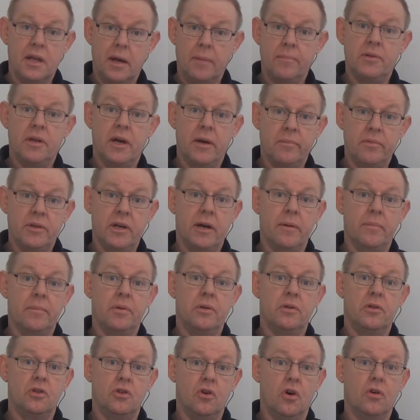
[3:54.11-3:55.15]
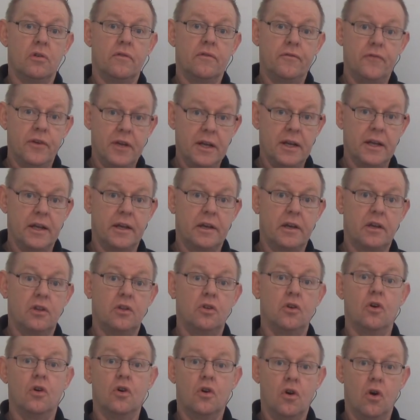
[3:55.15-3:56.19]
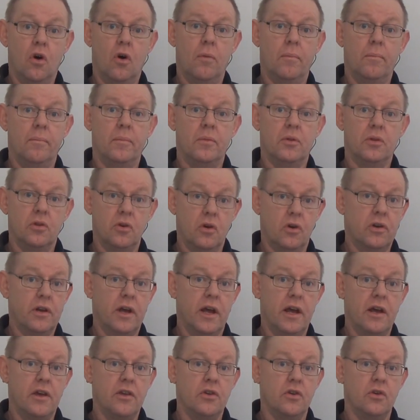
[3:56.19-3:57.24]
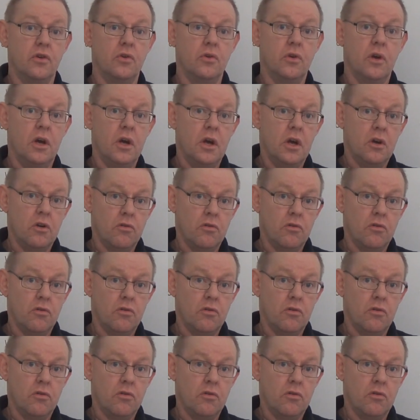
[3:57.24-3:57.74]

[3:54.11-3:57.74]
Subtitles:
www.feelink.com.au,